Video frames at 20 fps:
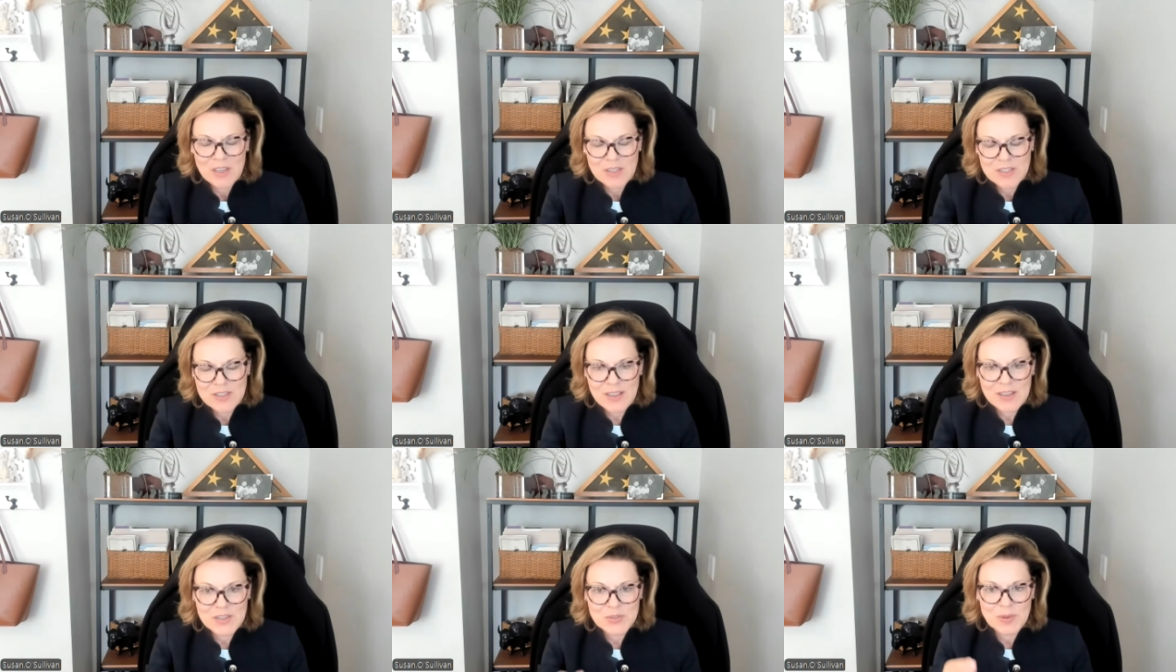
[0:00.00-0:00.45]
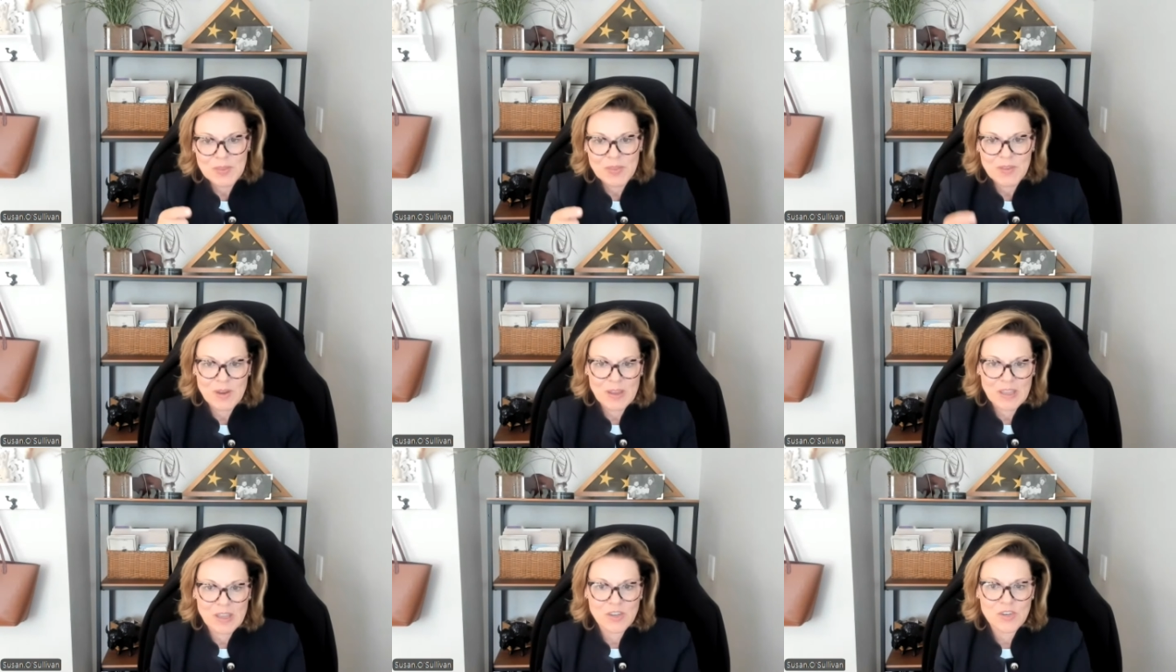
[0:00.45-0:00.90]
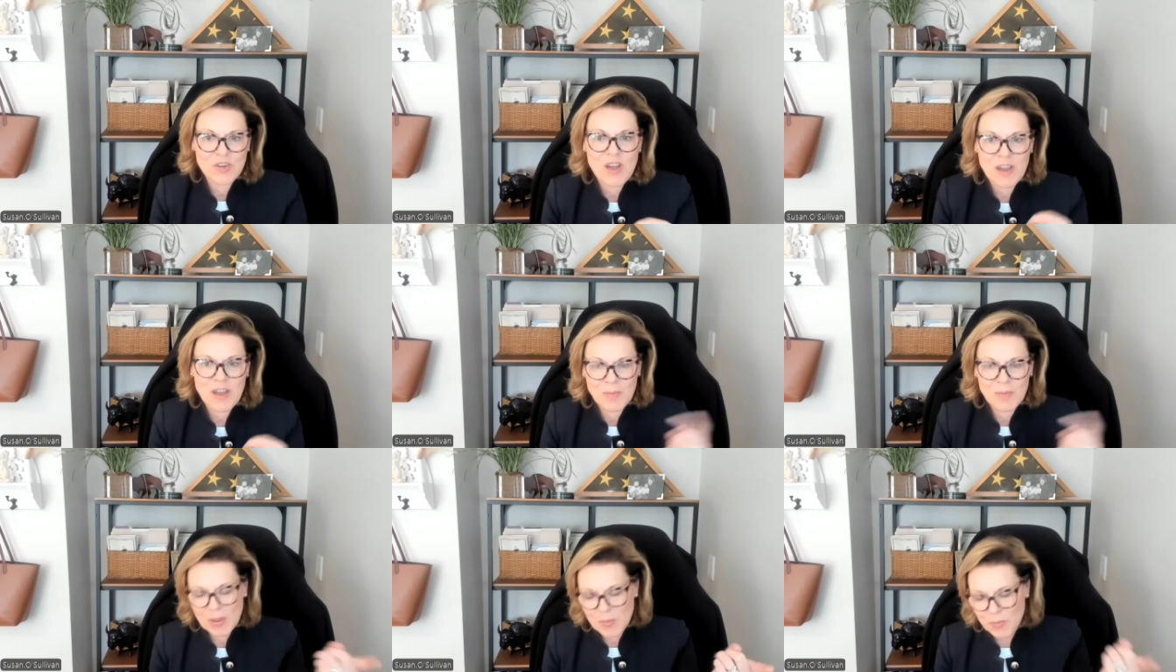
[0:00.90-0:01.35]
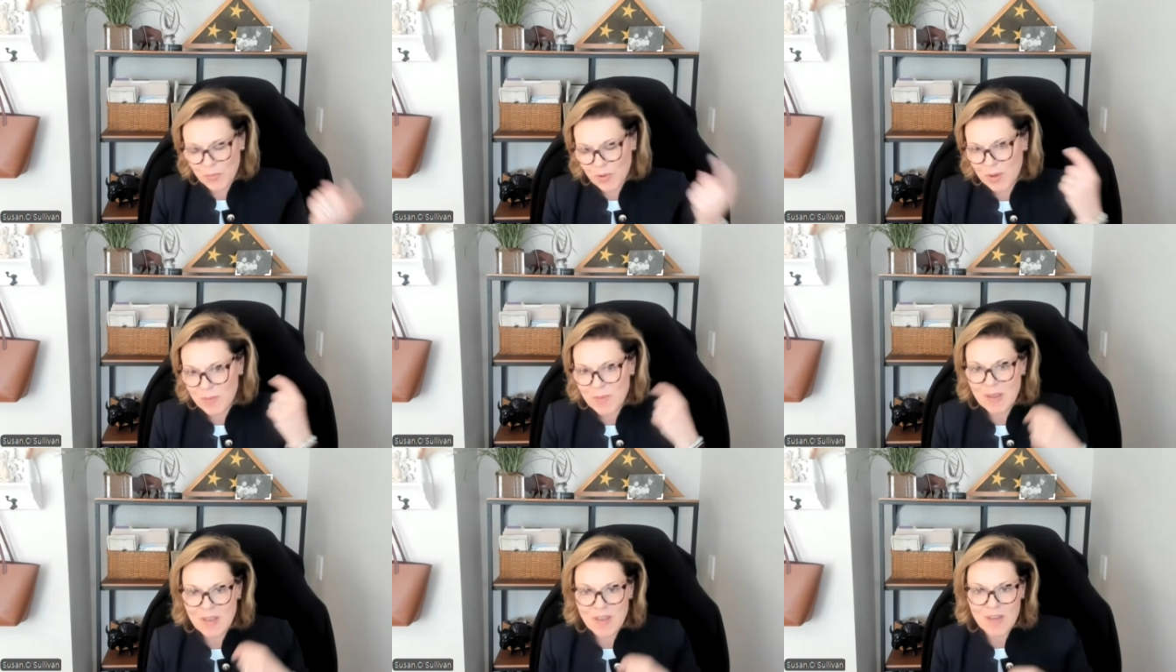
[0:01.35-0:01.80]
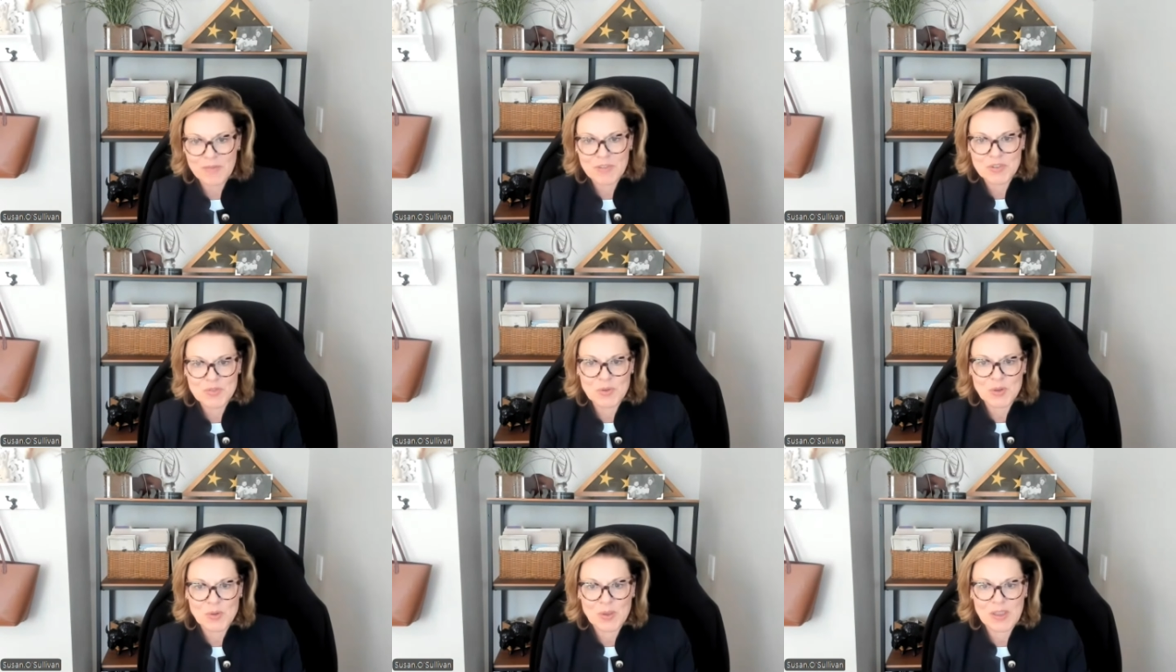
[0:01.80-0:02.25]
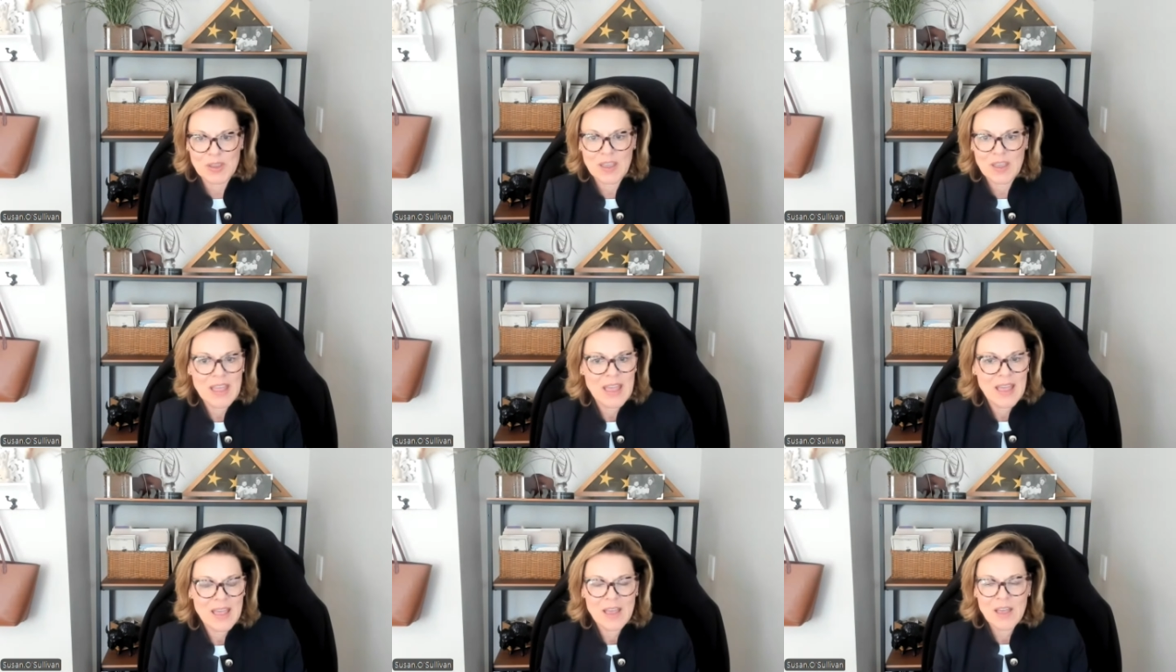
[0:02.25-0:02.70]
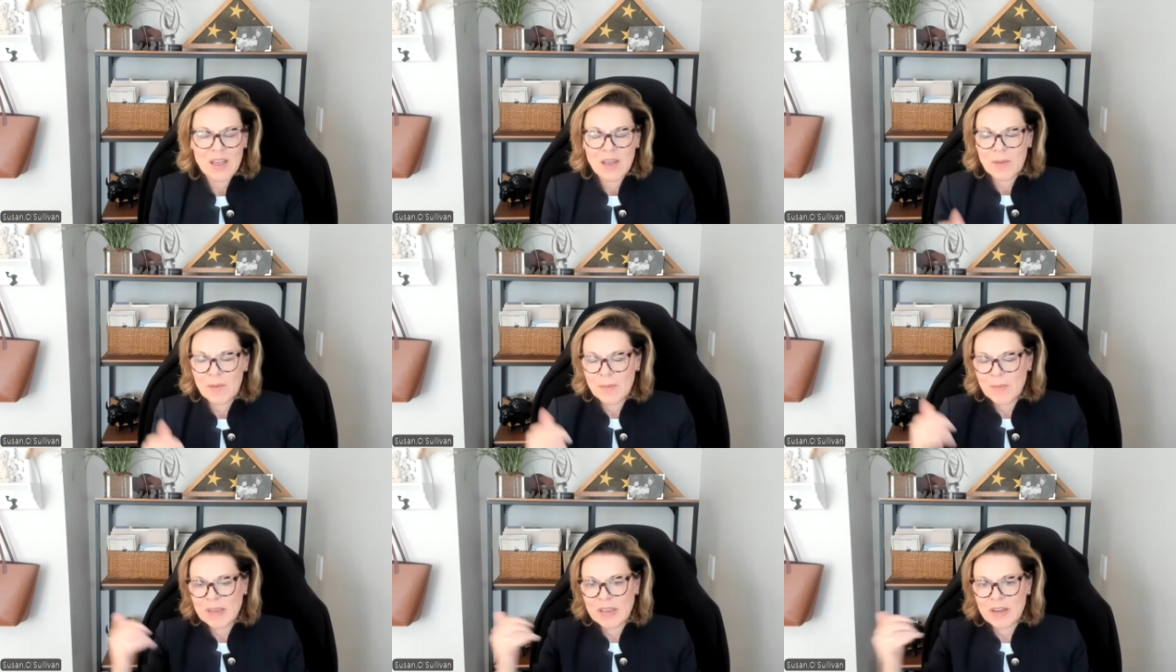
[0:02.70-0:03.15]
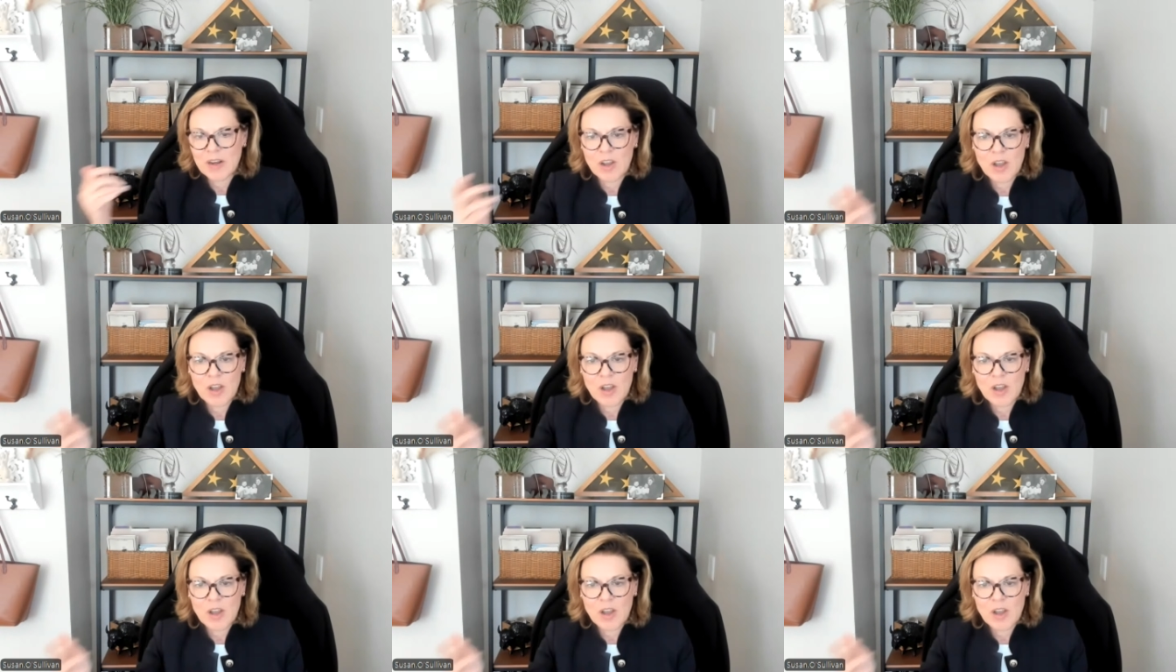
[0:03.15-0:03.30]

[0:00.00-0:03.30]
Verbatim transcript: Sly's right there. I can talk. I can bring in my office real quick. Am I going to